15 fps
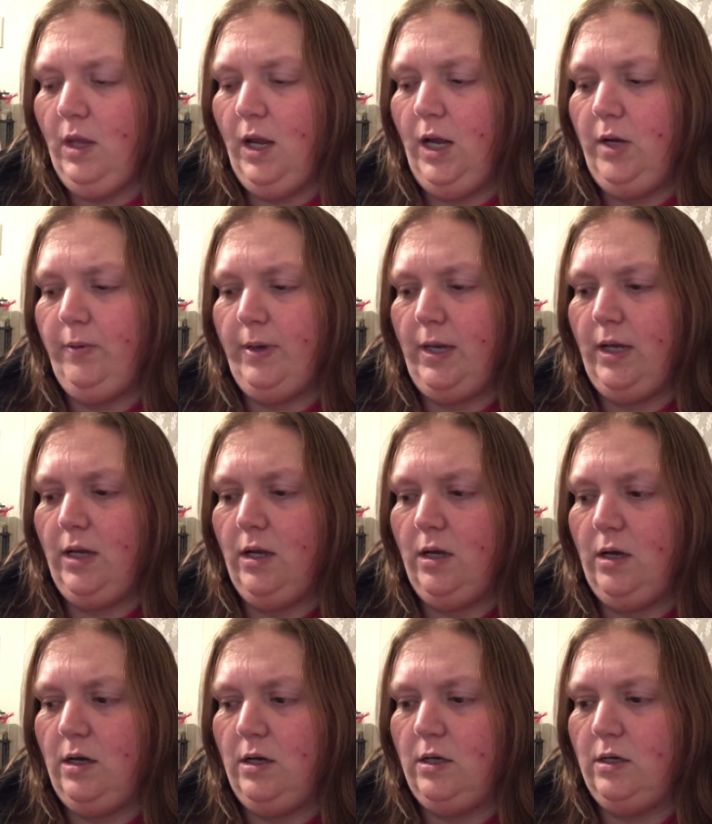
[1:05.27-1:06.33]
Anyway,
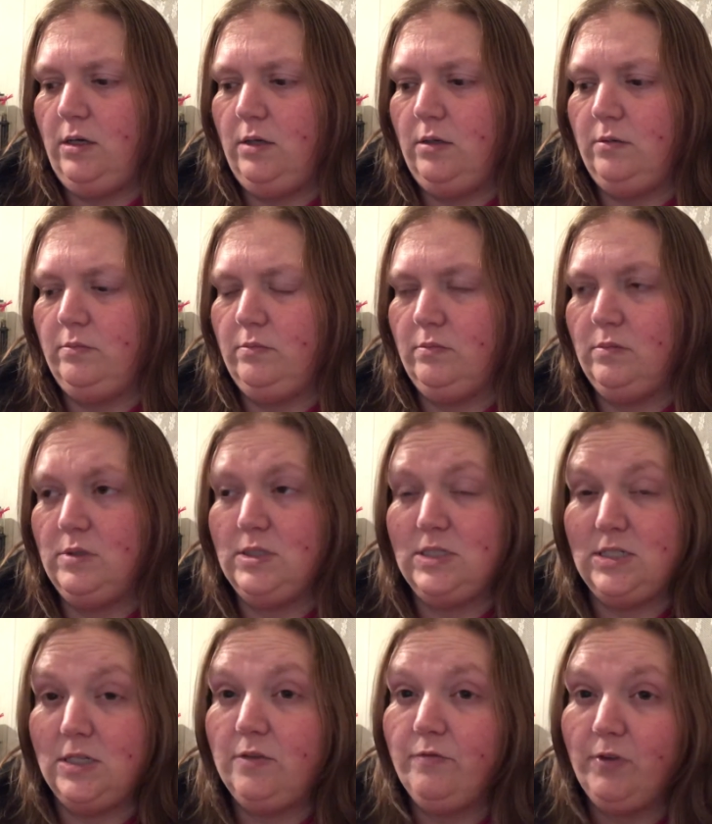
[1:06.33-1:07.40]

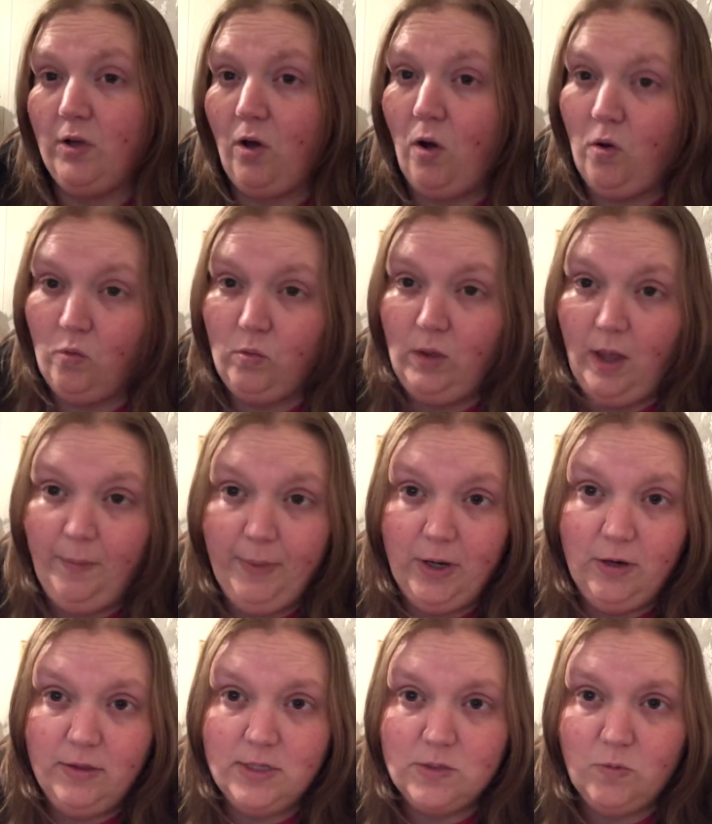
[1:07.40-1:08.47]
didn't feel a whole lot
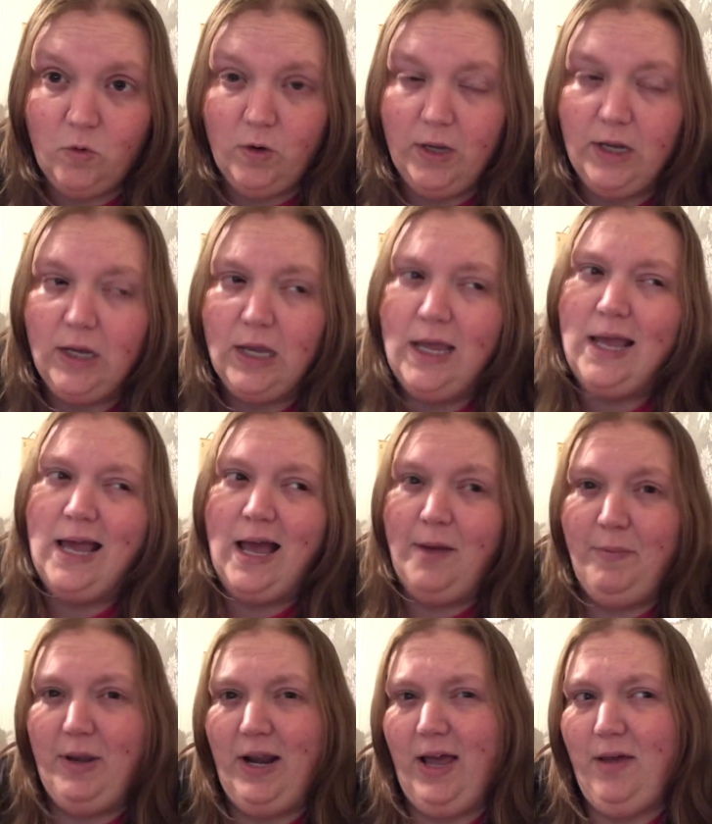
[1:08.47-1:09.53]
better this morning.
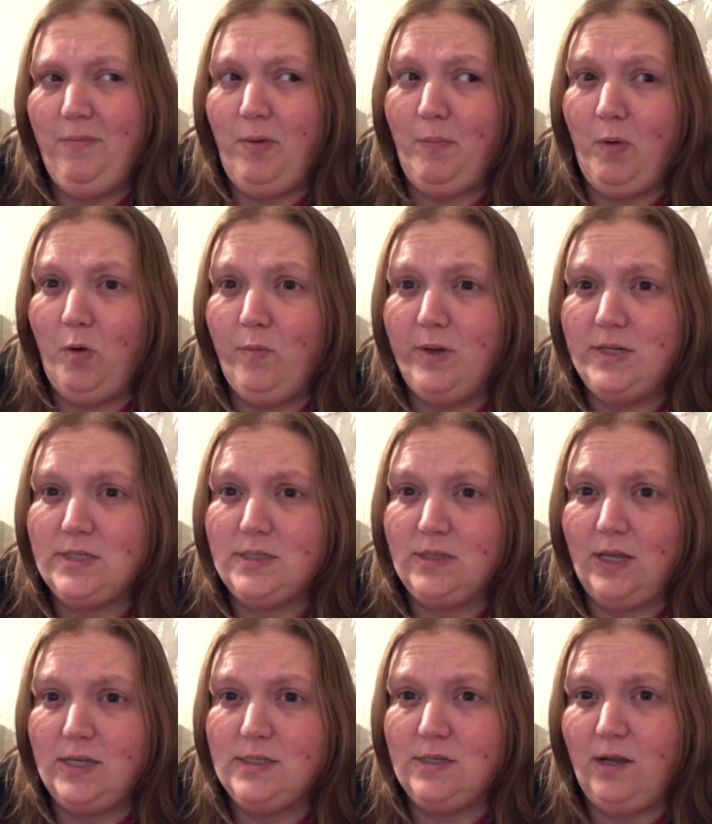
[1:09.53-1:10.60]
I mean, I had my moments
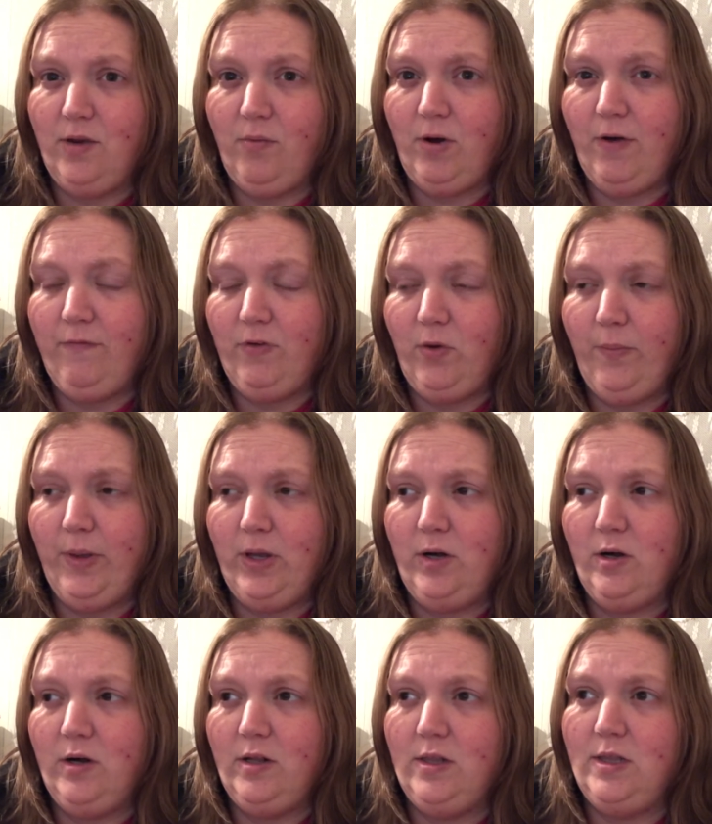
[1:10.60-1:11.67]
last night where I felt
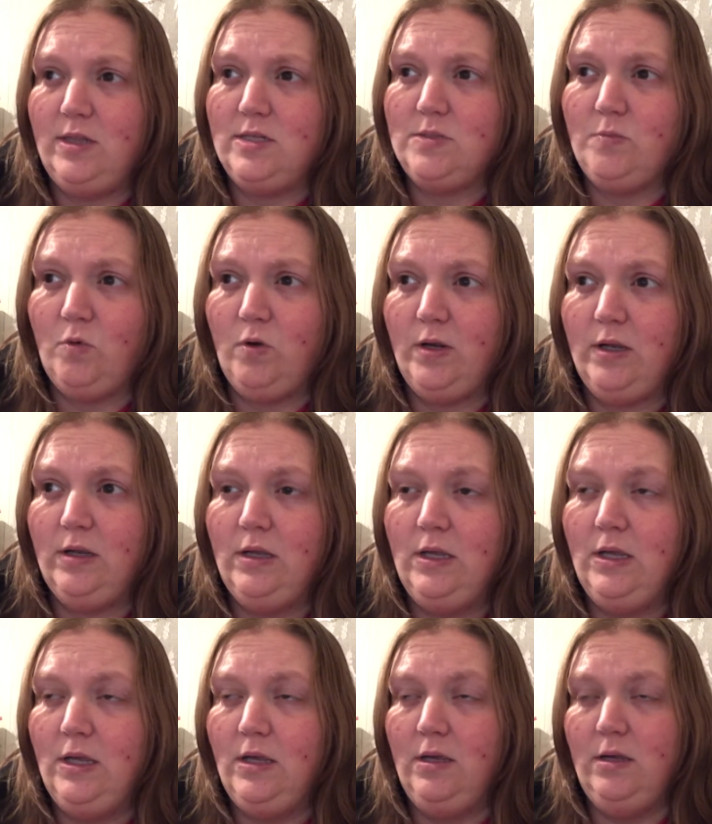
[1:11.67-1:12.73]
better, and then this morning
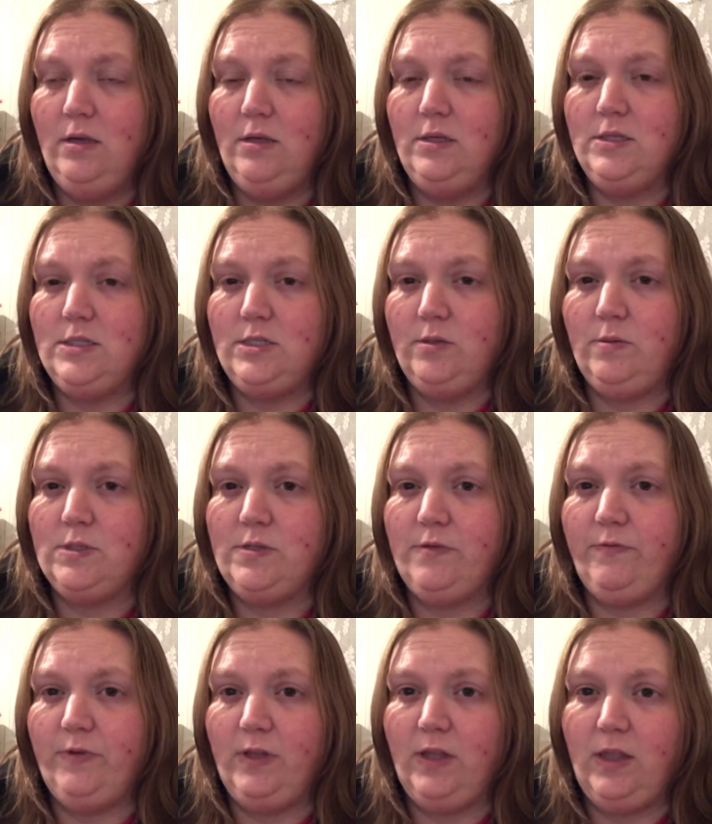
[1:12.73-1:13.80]
still
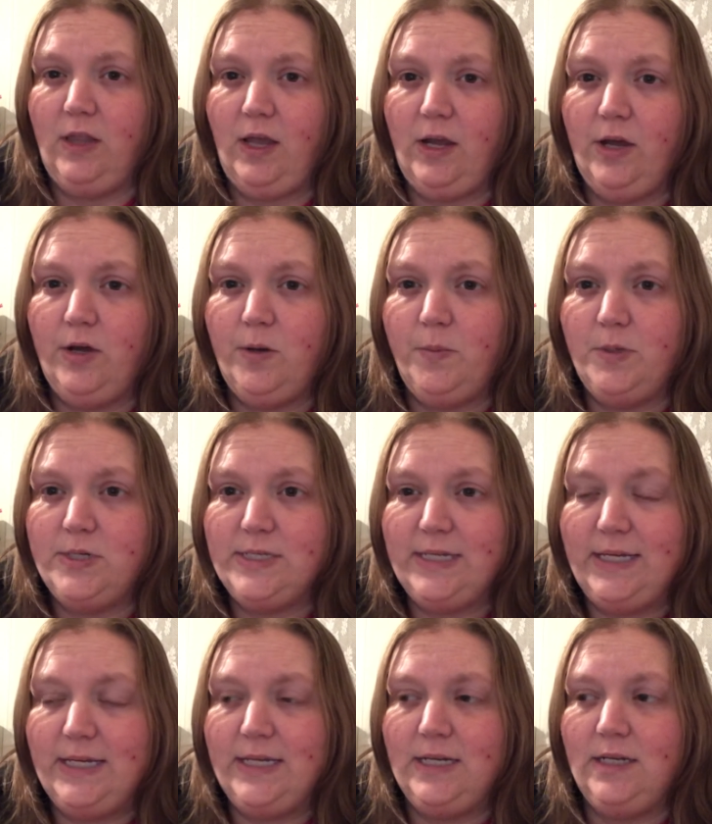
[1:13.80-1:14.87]
wasn't feeling like
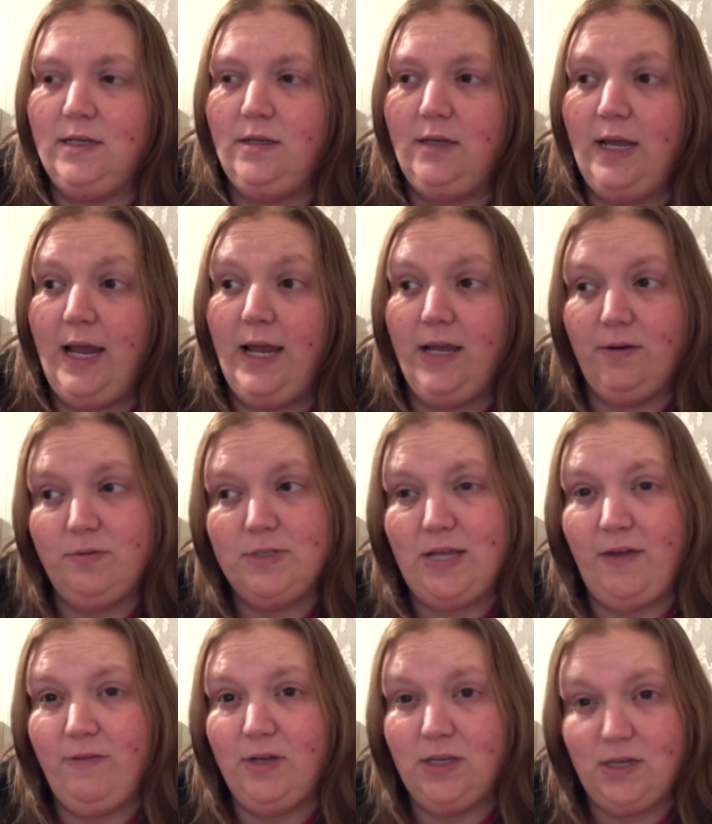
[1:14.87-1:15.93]
100%, and was
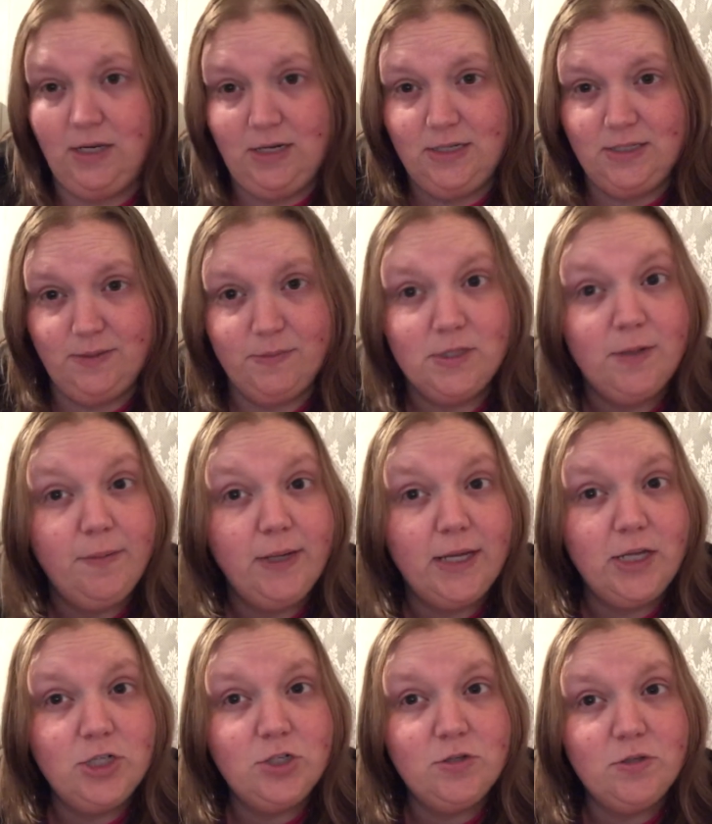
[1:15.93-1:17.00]
having kind of some stomach
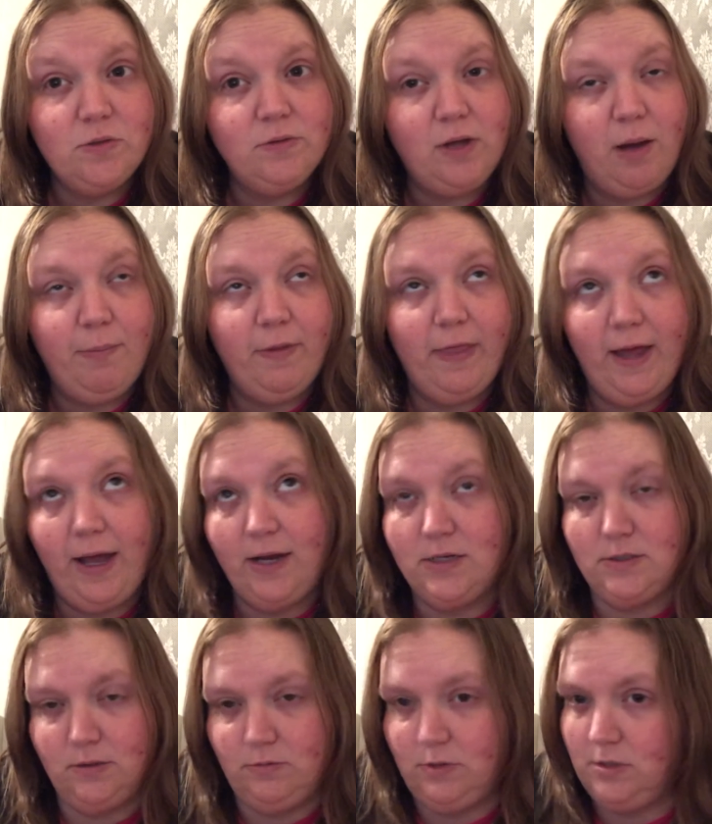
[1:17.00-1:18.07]
issues on top of that,
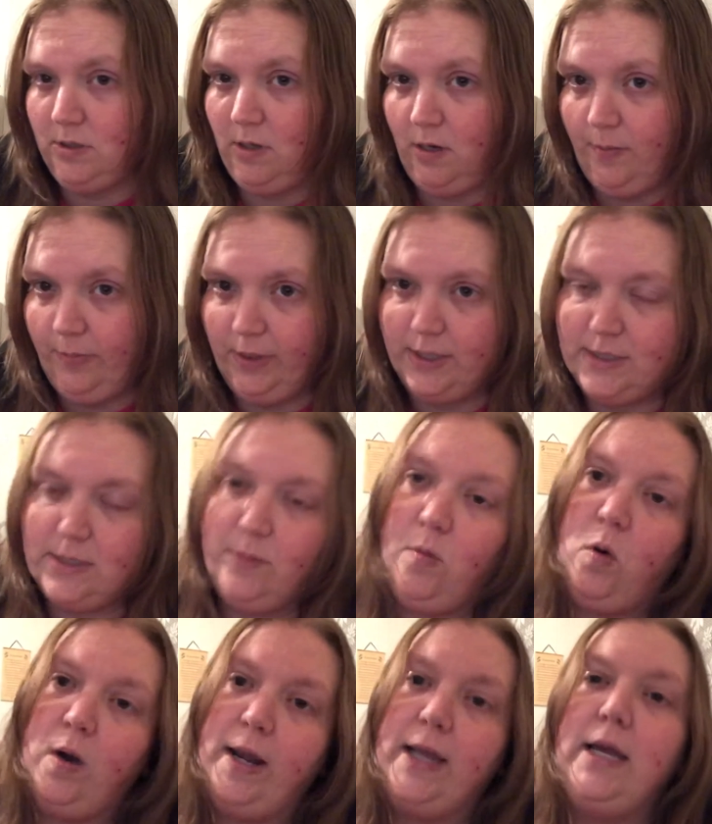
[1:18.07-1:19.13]
so it was not a pleasant
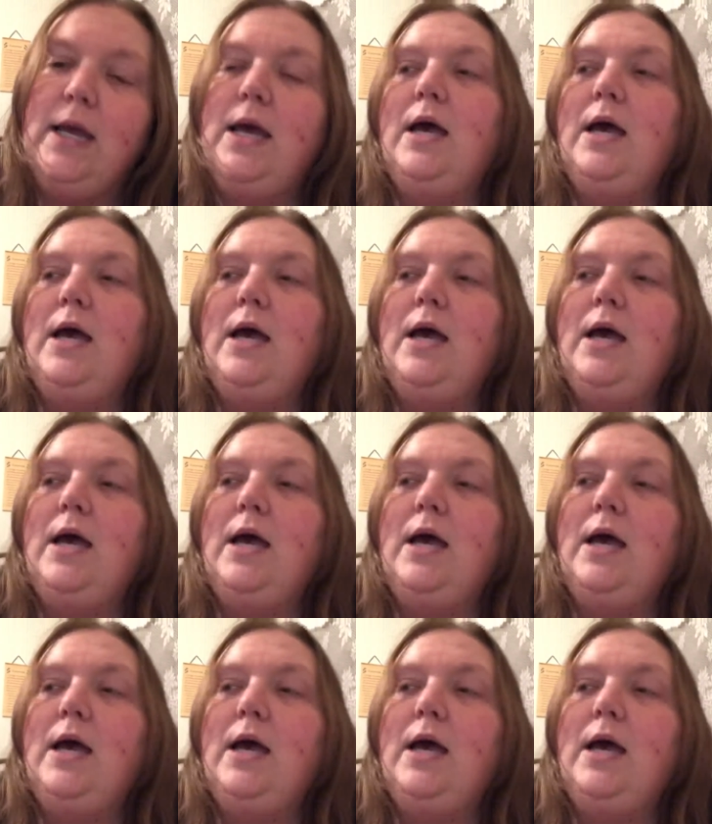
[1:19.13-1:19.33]
morning.